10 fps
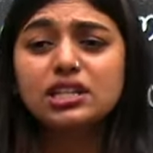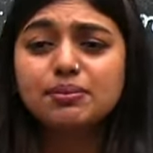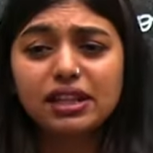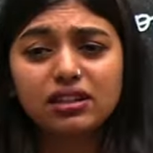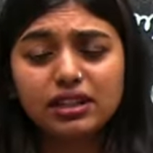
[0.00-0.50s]
this
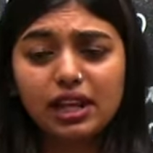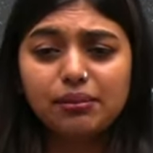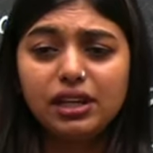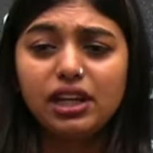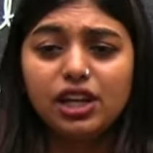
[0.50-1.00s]
method can
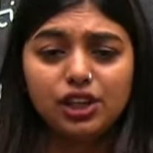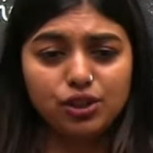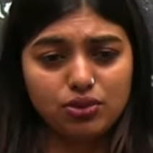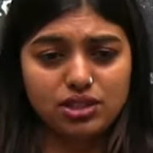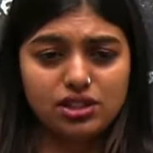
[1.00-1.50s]
be
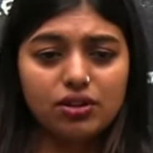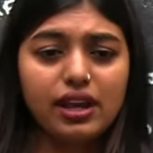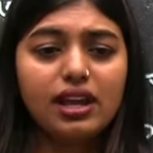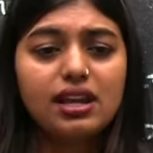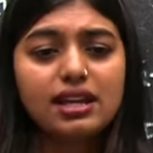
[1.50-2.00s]
used,
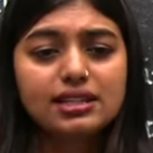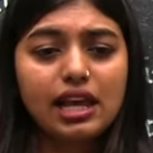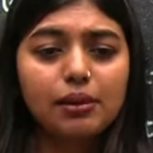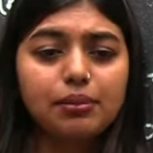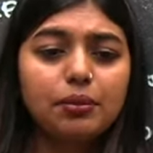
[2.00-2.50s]
okay,
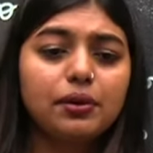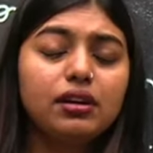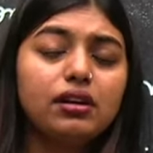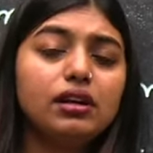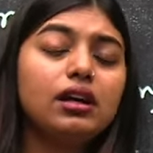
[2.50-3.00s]

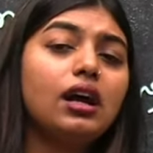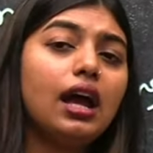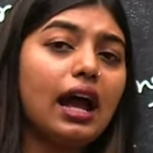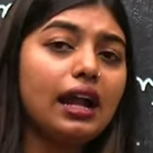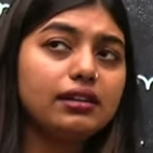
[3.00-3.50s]
sandpaper
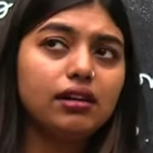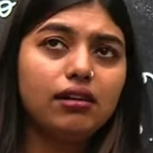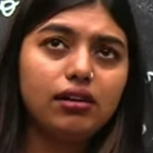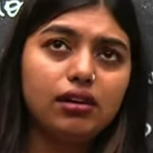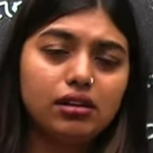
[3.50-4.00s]
and
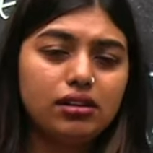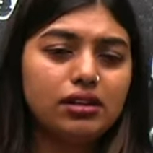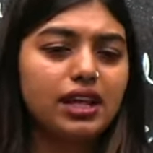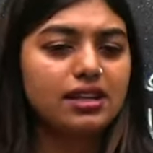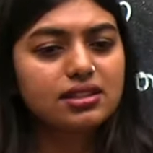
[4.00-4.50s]

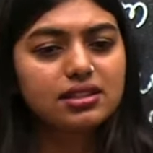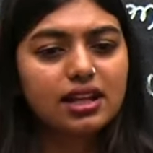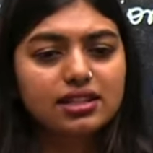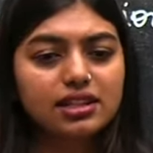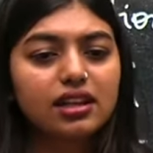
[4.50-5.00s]
yes,
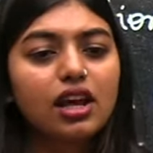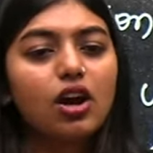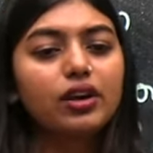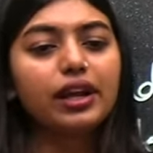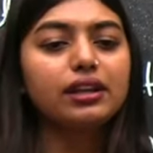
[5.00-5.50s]
that's it.
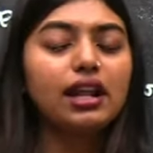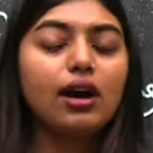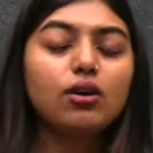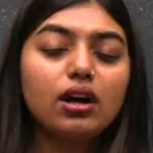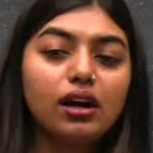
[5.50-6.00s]
Okay,
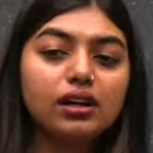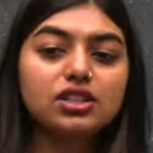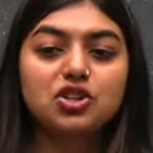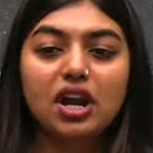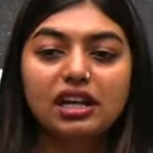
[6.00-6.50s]
now
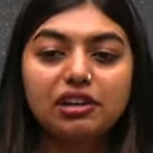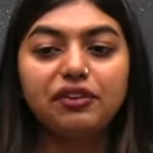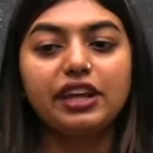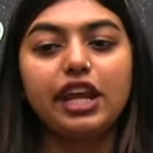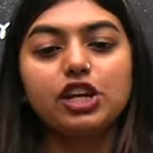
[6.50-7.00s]

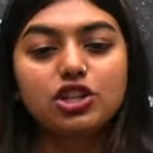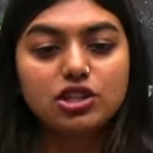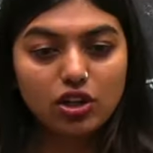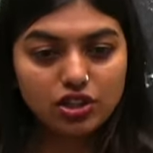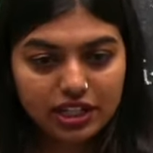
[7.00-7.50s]

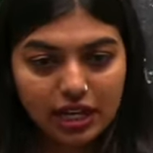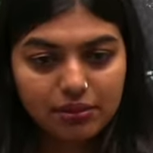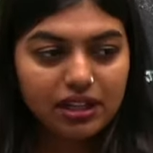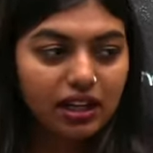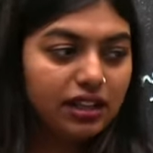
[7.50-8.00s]
stratifications also can
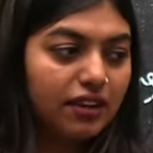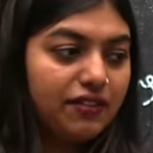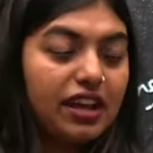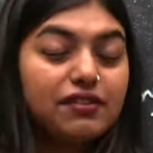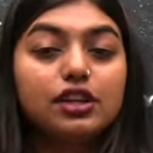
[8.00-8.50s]
be done, that
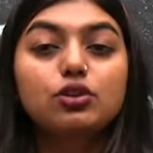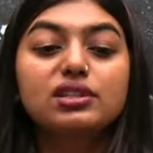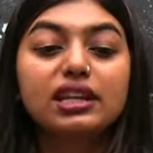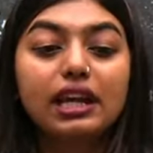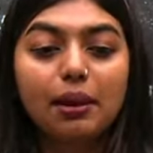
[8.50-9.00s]
where we
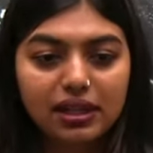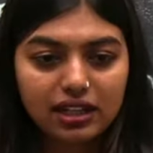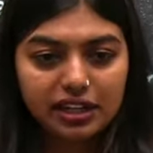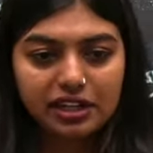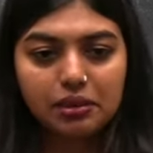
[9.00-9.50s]
use a
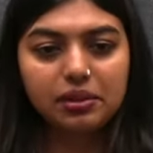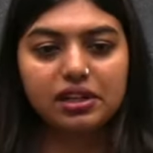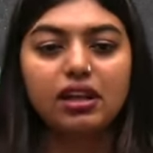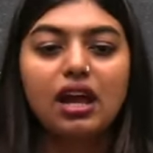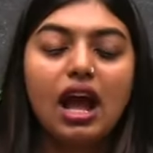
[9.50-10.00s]
chemical inhibitor.